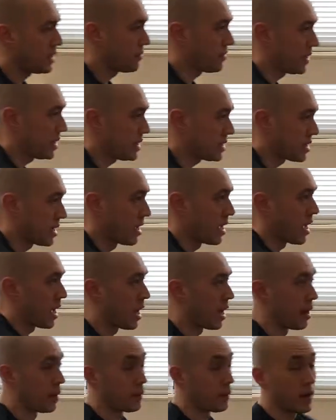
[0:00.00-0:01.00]
of these.
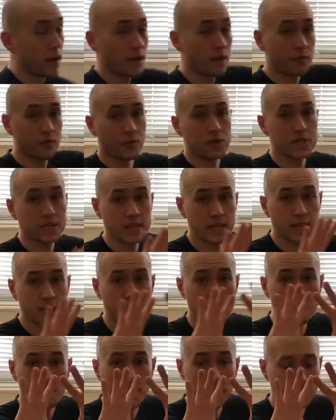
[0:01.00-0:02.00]
First thing,
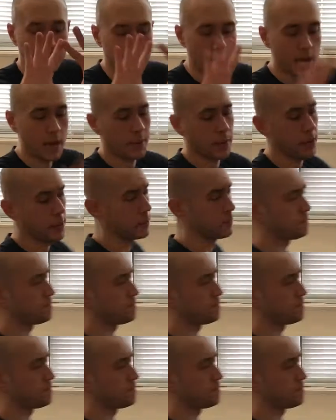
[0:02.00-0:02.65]
make a diamond.